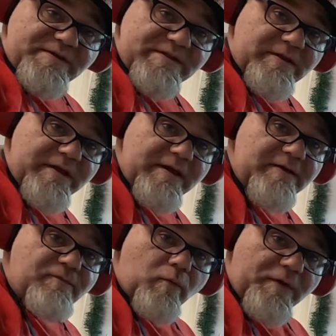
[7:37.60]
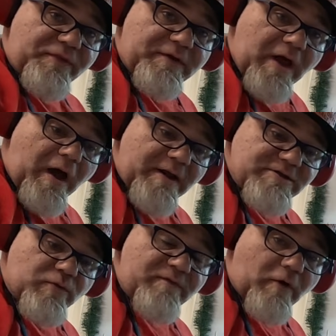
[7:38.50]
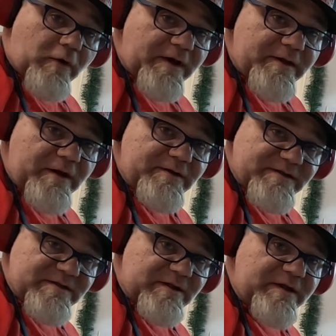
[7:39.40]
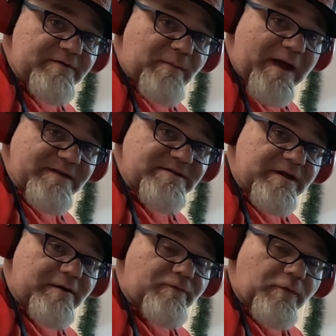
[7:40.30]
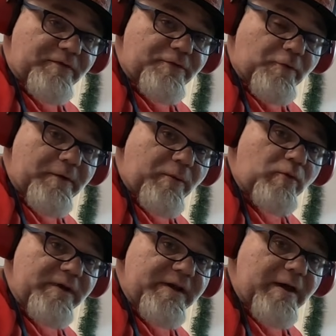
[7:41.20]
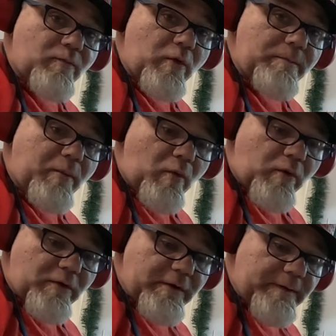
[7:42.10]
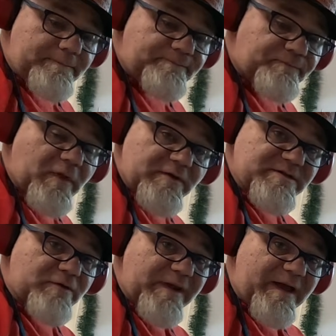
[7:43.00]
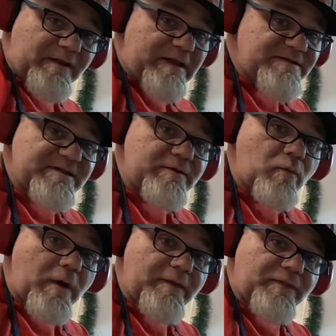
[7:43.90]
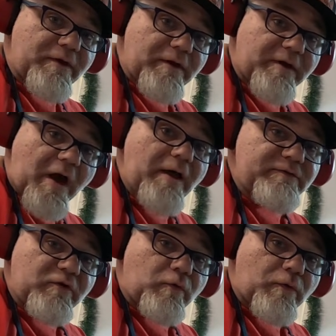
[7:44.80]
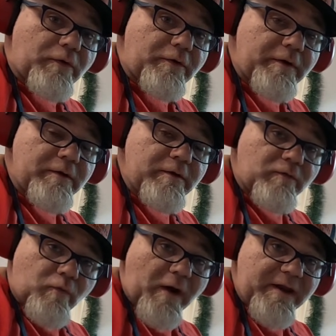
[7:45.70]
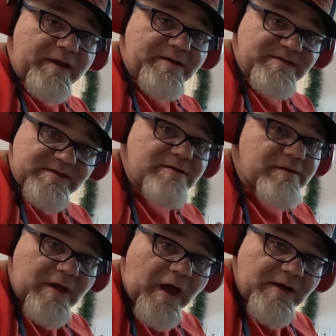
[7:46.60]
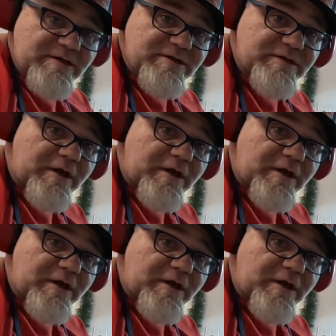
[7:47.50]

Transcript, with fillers: the sleeve with the notch. We've already done the sleeve by itself with a 3.91 bore. So now let's see what the contoured radius notch